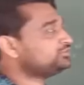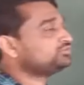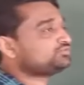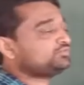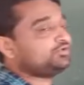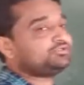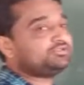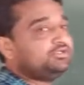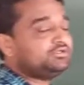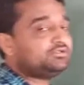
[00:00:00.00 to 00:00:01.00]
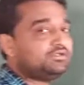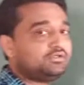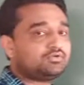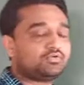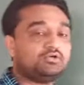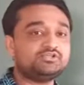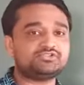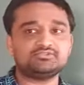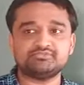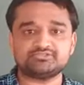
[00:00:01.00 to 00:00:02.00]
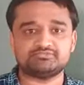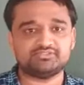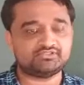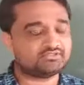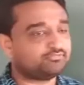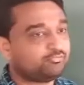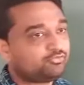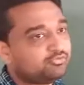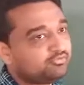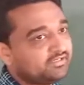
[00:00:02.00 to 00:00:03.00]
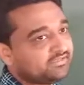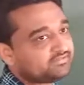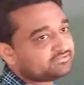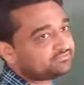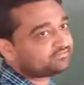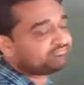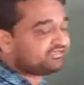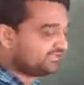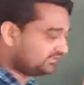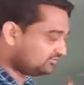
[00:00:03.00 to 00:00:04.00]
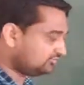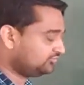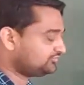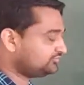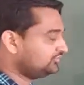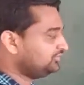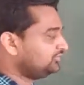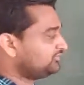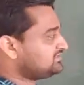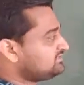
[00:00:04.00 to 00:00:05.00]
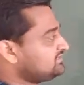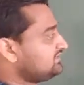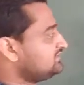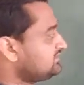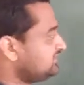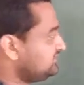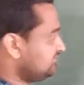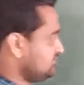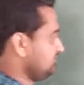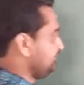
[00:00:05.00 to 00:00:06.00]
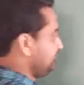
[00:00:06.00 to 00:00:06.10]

due to what? The collision between the photon and the free electrons present inside the metal.